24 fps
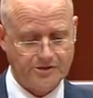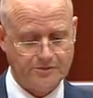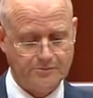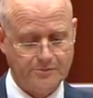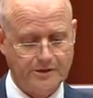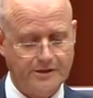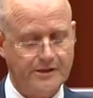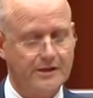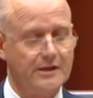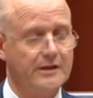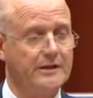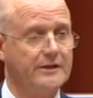
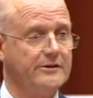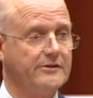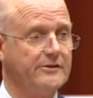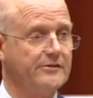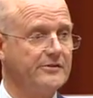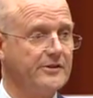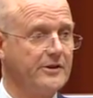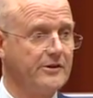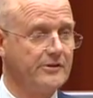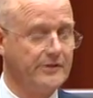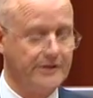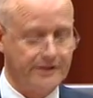by the Leader
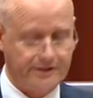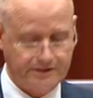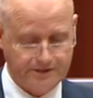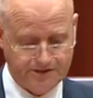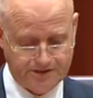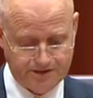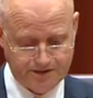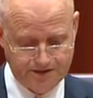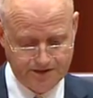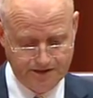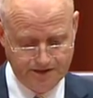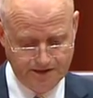of the
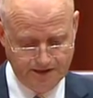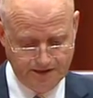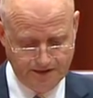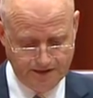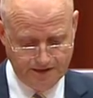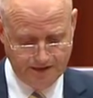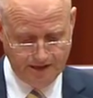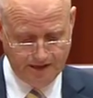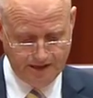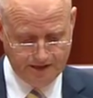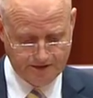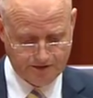Greens
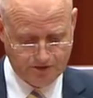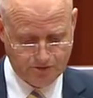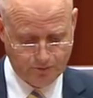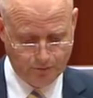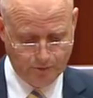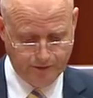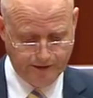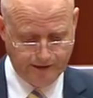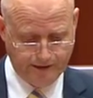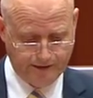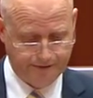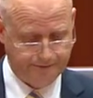last
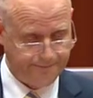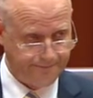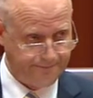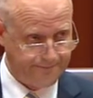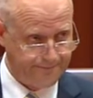week.